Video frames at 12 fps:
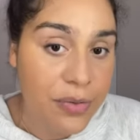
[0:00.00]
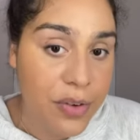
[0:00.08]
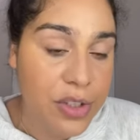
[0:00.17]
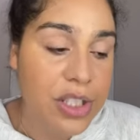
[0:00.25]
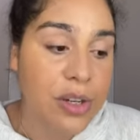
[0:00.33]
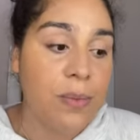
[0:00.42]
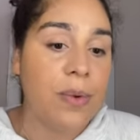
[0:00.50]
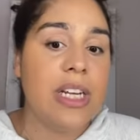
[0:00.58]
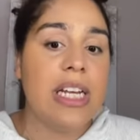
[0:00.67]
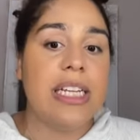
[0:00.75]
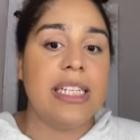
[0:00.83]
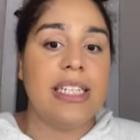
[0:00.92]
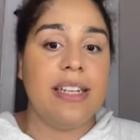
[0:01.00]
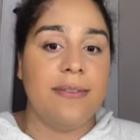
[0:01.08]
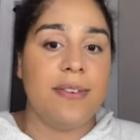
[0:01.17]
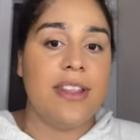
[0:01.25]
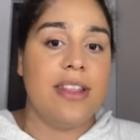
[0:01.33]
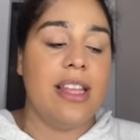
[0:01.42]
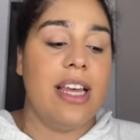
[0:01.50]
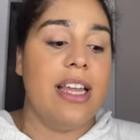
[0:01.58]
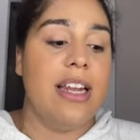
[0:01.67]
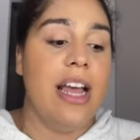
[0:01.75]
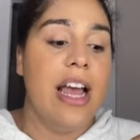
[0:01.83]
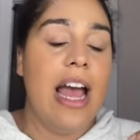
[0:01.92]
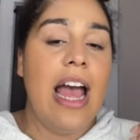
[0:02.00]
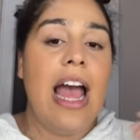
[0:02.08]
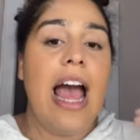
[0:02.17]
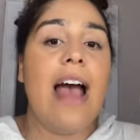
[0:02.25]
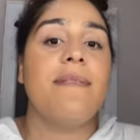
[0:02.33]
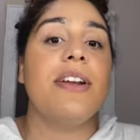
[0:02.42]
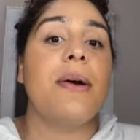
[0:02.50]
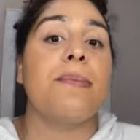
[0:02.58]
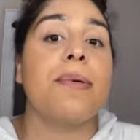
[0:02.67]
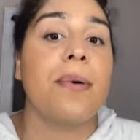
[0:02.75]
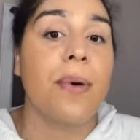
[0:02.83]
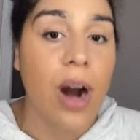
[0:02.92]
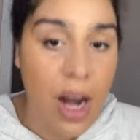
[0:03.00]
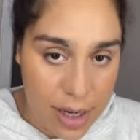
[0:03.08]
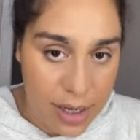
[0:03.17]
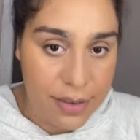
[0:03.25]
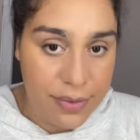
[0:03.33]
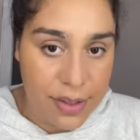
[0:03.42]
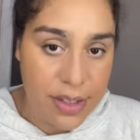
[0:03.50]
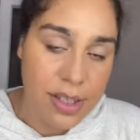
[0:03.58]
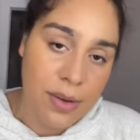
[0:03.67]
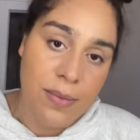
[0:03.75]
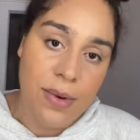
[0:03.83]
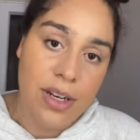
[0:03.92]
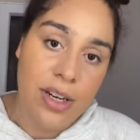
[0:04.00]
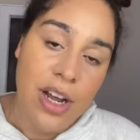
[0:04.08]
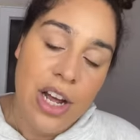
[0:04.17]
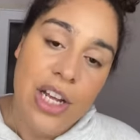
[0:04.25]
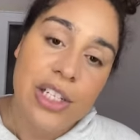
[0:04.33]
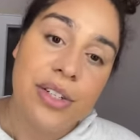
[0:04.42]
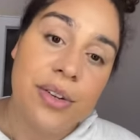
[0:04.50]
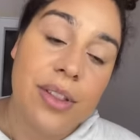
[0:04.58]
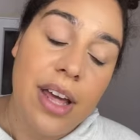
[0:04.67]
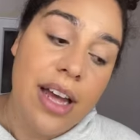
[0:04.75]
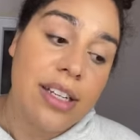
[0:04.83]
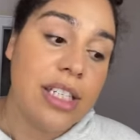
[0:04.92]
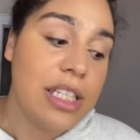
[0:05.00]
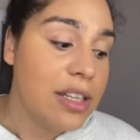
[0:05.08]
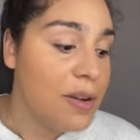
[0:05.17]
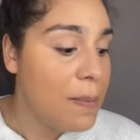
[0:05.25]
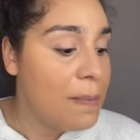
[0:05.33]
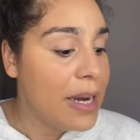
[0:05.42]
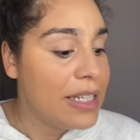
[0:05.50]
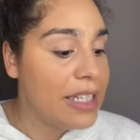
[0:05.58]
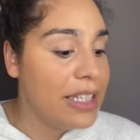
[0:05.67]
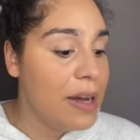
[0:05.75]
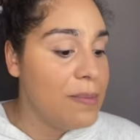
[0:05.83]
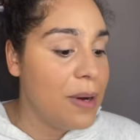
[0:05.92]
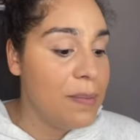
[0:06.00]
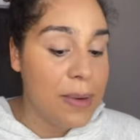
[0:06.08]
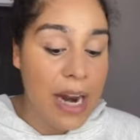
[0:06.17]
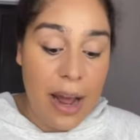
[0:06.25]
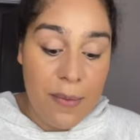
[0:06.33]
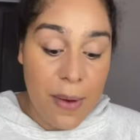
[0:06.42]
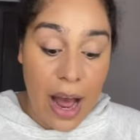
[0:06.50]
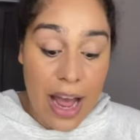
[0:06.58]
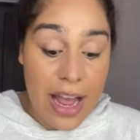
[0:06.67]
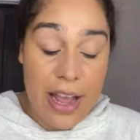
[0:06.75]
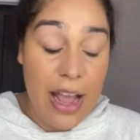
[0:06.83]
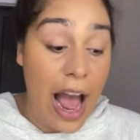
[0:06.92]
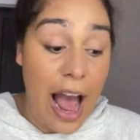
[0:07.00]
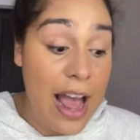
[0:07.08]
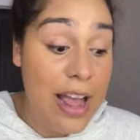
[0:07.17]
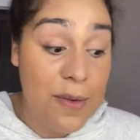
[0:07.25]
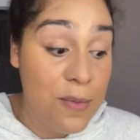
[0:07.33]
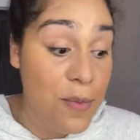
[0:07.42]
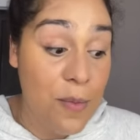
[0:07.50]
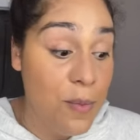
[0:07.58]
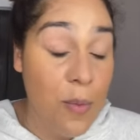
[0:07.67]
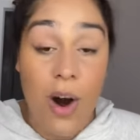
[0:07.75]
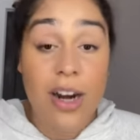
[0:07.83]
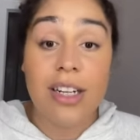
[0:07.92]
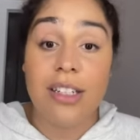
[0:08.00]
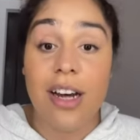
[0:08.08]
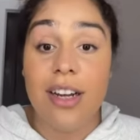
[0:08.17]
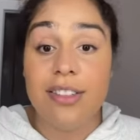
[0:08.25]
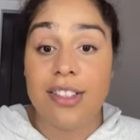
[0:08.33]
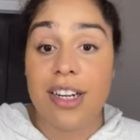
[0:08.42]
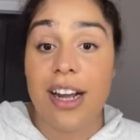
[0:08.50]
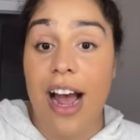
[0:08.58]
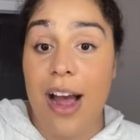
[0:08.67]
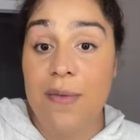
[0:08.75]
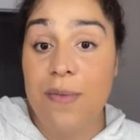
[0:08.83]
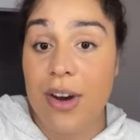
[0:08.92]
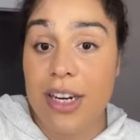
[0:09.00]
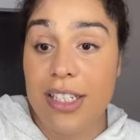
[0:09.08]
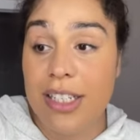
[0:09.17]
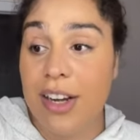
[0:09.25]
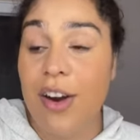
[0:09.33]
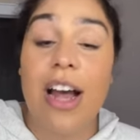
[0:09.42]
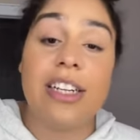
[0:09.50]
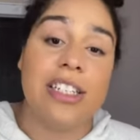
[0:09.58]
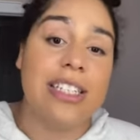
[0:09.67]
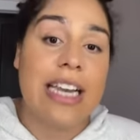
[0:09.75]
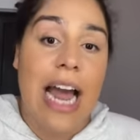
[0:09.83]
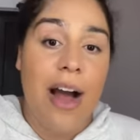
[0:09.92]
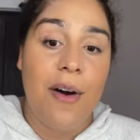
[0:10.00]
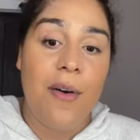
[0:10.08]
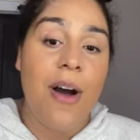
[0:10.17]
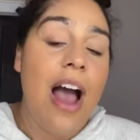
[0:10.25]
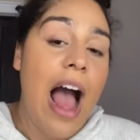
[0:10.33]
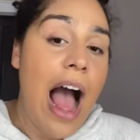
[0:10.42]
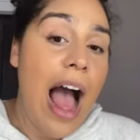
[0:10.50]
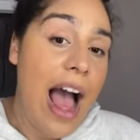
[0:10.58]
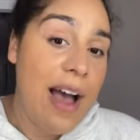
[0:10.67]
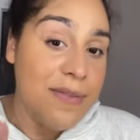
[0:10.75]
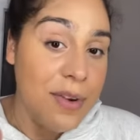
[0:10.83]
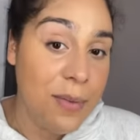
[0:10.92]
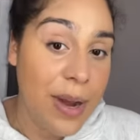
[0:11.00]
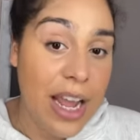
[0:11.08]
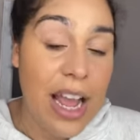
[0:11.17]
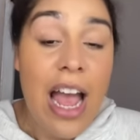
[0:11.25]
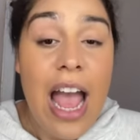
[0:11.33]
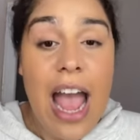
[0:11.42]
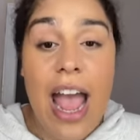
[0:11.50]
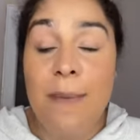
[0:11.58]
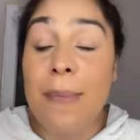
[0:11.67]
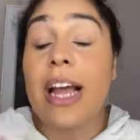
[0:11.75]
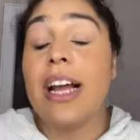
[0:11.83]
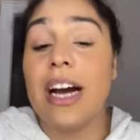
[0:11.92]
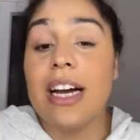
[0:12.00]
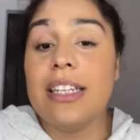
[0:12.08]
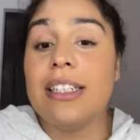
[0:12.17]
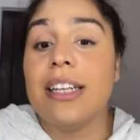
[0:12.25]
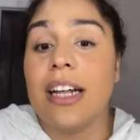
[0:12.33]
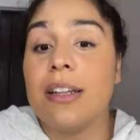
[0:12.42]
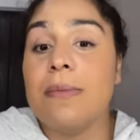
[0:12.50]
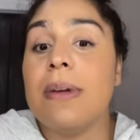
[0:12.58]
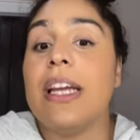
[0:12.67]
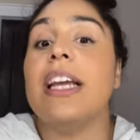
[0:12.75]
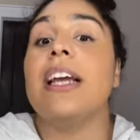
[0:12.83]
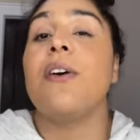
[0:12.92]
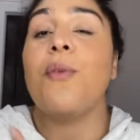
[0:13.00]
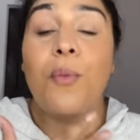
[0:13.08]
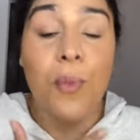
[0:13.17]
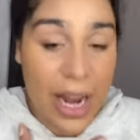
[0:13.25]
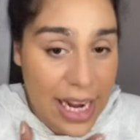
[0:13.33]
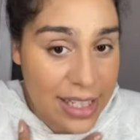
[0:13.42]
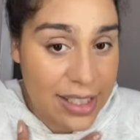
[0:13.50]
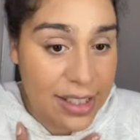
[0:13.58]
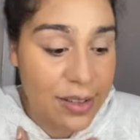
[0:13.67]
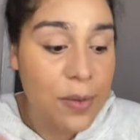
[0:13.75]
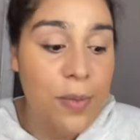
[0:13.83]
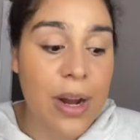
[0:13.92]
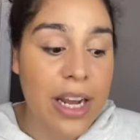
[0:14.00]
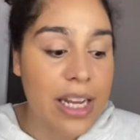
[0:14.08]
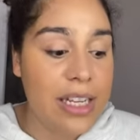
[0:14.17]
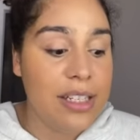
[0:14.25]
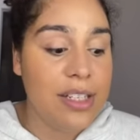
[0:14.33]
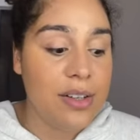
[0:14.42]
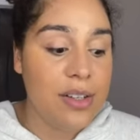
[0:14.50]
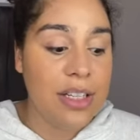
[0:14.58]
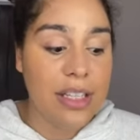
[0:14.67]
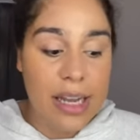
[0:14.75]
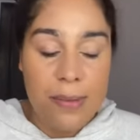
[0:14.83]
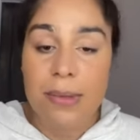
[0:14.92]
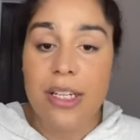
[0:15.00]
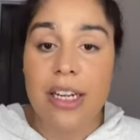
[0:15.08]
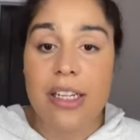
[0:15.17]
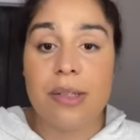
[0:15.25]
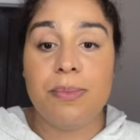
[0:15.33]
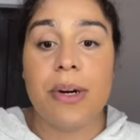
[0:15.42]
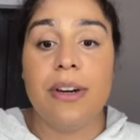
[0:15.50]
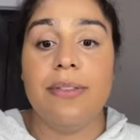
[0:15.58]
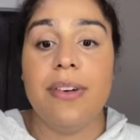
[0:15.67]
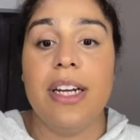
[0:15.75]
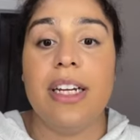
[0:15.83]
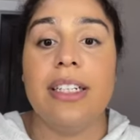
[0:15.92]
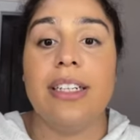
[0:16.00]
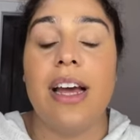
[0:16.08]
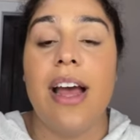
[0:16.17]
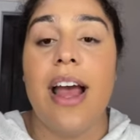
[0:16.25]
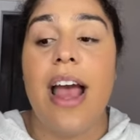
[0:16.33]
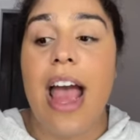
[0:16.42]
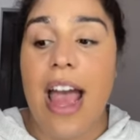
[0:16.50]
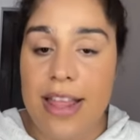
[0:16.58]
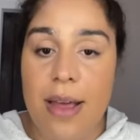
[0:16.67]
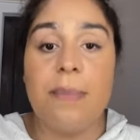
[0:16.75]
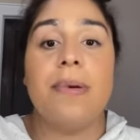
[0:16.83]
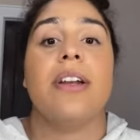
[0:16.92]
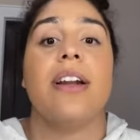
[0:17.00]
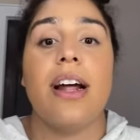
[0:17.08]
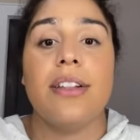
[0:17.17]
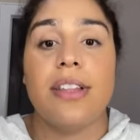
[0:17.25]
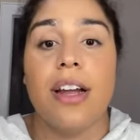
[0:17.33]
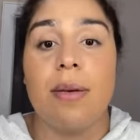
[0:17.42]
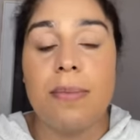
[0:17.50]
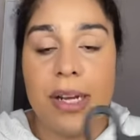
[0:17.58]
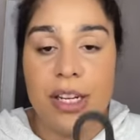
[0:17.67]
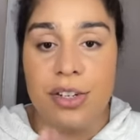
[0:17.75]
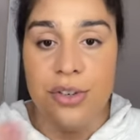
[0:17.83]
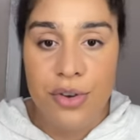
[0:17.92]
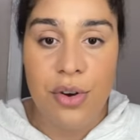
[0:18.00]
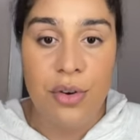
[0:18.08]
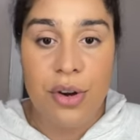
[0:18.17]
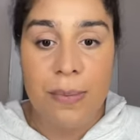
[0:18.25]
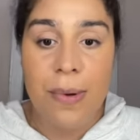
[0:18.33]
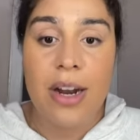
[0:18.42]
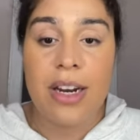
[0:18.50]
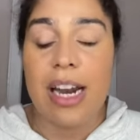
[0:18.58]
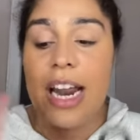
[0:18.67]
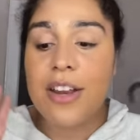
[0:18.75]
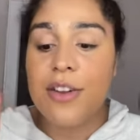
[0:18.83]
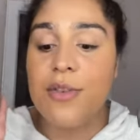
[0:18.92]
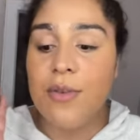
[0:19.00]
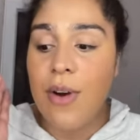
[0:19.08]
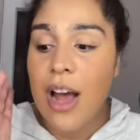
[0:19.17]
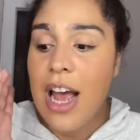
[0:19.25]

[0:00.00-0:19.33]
for someone is different than having a product for someone. So that's my dilemma. But I I I want to launch it. I want it to go. I just now I have to wait. And my gut is telling me wait, wait until the labeling is perfect, and then put it out there because you know your product and you